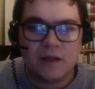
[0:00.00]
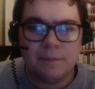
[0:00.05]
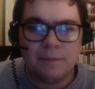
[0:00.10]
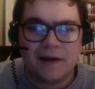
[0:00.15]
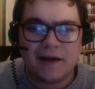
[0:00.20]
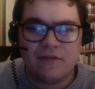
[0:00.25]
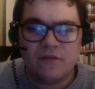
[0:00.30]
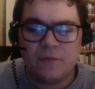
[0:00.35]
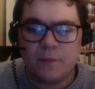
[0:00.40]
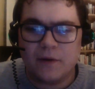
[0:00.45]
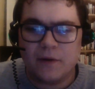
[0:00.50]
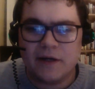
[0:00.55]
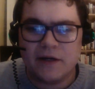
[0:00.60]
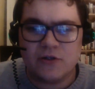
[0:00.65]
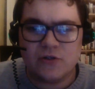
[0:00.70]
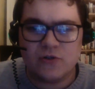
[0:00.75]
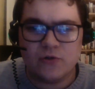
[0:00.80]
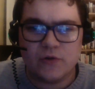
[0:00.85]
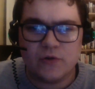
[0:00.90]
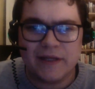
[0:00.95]
Welcome
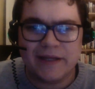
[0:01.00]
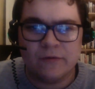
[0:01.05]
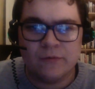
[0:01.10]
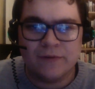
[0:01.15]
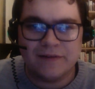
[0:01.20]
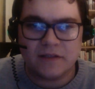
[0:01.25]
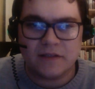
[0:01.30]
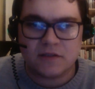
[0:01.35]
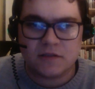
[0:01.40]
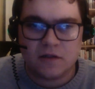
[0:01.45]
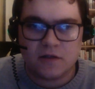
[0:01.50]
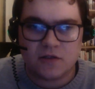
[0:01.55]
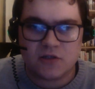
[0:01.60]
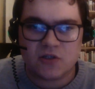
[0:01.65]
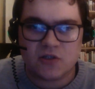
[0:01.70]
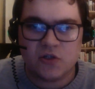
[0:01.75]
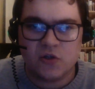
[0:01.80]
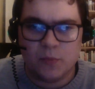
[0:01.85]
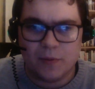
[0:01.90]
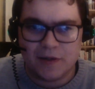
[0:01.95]
everybody to the
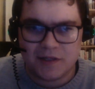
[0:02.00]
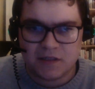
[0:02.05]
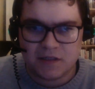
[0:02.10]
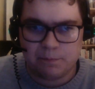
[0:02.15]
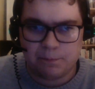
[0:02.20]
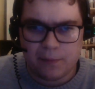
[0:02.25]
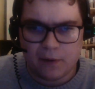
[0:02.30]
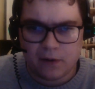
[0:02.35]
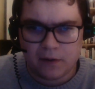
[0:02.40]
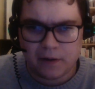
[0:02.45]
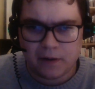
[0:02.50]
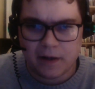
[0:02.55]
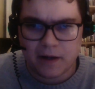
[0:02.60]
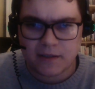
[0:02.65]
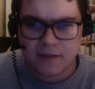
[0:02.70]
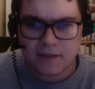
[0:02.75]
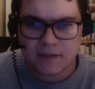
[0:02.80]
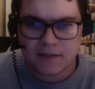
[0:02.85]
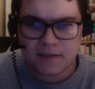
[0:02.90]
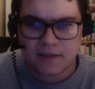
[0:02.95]
Renaissance Humanism
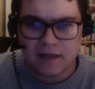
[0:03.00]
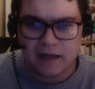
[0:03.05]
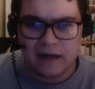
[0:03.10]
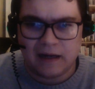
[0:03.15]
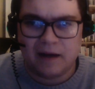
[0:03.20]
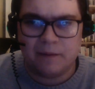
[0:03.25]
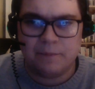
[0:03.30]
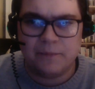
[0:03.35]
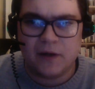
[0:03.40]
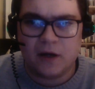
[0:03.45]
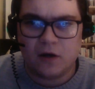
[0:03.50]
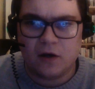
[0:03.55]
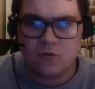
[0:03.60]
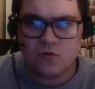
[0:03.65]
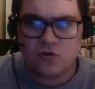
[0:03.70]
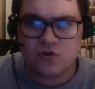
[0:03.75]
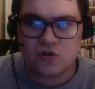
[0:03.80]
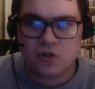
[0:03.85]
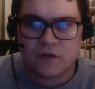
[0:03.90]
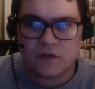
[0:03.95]
podcast. I'm your
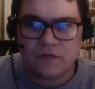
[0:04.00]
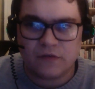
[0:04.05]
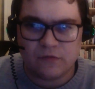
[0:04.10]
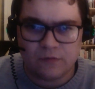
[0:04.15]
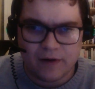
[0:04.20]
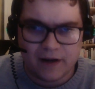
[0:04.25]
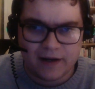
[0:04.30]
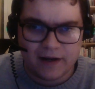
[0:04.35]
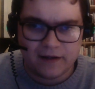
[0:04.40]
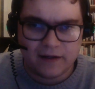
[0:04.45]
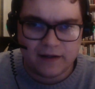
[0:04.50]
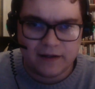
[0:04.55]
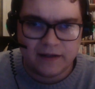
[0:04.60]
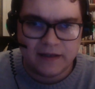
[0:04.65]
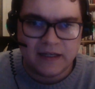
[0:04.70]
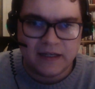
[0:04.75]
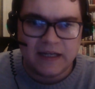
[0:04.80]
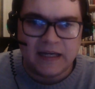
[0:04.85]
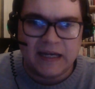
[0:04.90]
host, Jonathan Riley.